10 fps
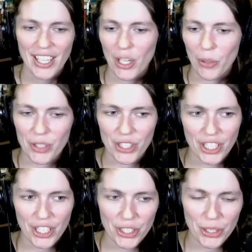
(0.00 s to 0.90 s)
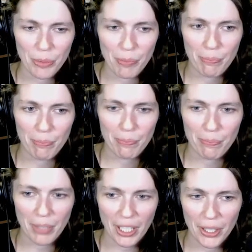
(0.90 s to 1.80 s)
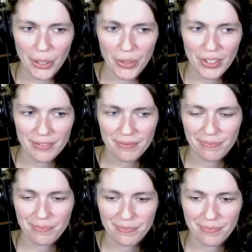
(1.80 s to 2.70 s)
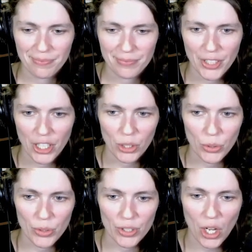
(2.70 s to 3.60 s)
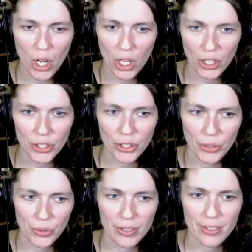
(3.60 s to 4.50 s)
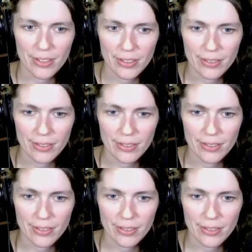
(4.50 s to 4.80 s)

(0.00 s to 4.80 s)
What you gonna do, bucko? You're gonna lose all your dudes.